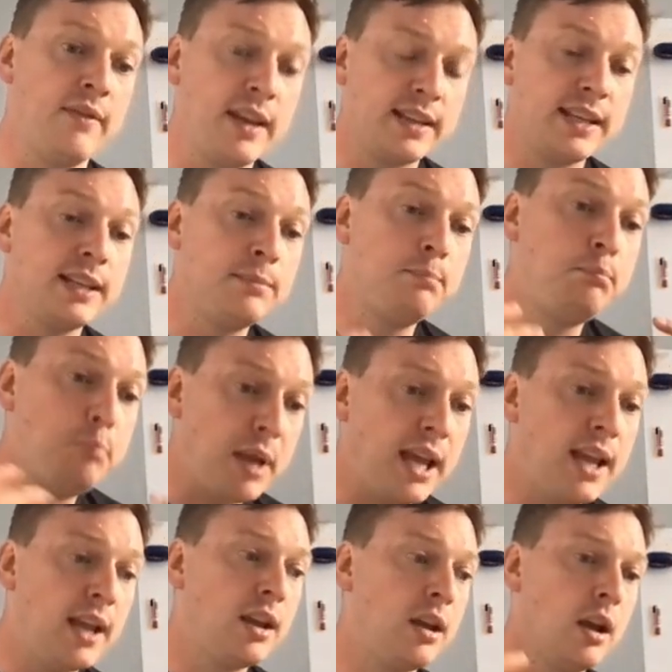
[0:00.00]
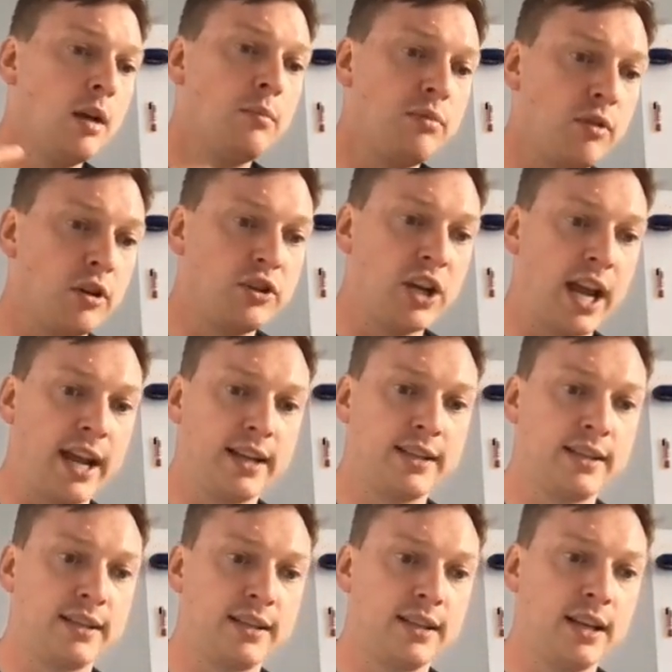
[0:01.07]
This is big
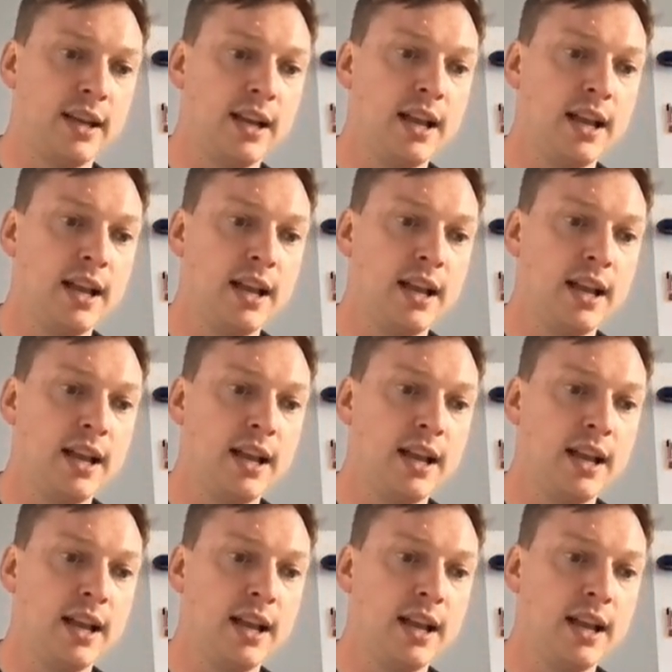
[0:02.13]
projects.